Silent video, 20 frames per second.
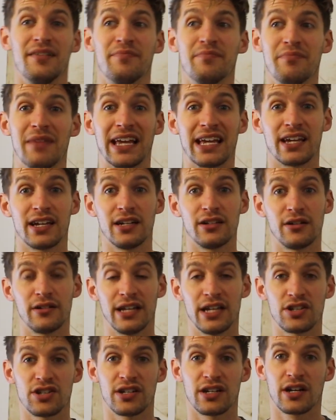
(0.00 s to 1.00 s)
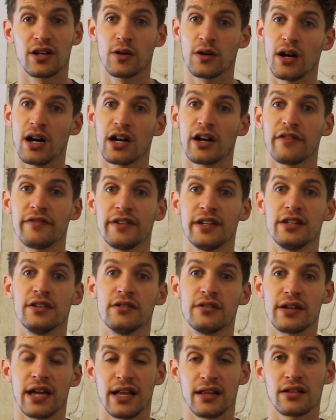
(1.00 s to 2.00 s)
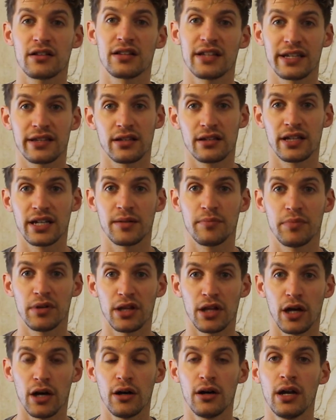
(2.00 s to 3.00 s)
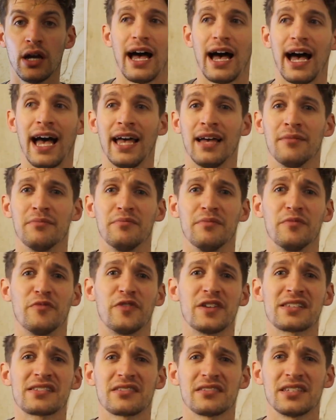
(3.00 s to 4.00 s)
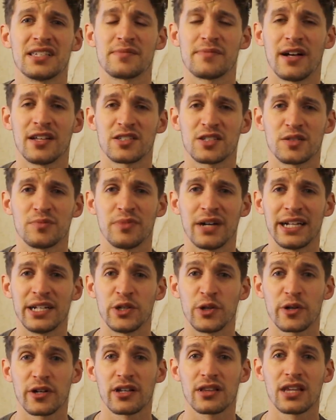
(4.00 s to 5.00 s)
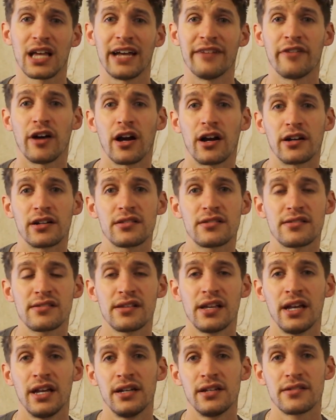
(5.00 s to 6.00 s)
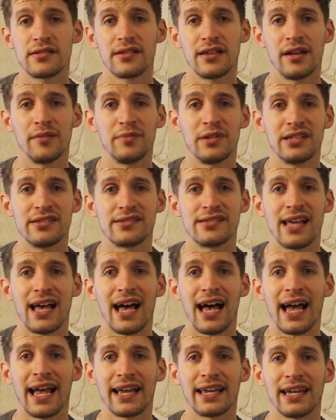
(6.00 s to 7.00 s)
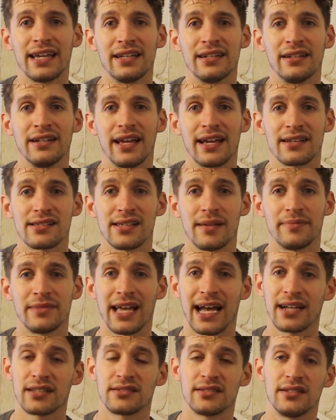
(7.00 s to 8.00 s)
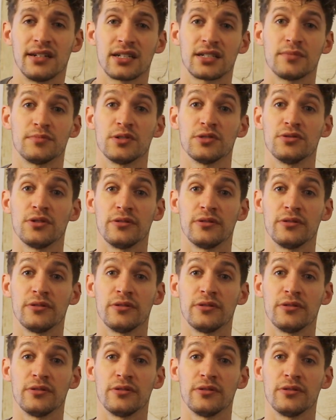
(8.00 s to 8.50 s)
making a donation to Core-ography, you can click the link below. I am fiscally sponsored by New York Live Arts, so that means that I can accept tax-deductible